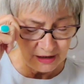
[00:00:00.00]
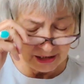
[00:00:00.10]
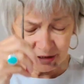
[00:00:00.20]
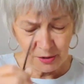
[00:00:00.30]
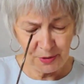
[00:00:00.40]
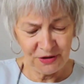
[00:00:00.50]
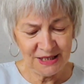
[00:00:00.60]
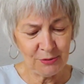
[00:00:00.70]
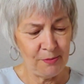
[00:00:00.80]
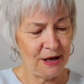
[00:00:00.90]
I'm going to put
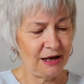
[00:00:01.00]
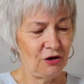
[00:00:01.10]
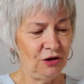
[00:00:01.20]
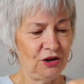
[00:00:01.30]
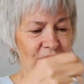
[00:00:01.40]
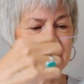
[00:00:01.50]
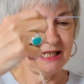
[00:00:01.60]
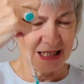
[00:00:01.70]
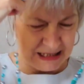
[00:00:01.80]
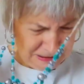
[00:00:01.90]
this one back on because
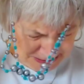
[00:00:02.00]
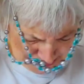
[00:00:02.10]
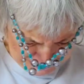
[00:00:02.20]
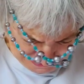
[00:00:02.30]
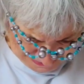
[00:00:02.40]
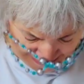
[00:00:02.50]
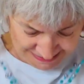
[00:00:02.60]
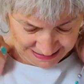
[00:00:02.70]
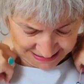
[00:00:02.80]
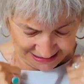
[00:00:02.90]
this
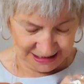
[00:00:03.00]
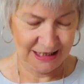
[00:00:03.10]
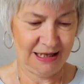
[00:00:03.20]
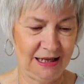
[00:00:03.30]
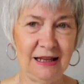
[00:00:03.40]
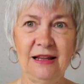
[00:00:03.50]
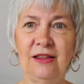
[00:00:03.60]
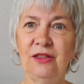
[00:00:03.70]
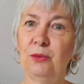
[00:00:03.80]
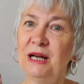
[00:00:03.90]
is
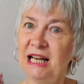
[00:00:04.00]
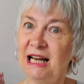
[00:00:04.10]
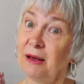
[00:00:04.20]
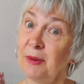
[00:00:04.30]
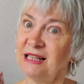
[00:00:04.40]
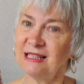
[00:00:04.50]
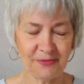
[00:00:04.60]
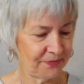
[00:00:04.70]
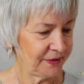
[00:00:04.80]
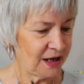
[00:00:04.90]
the one I like best.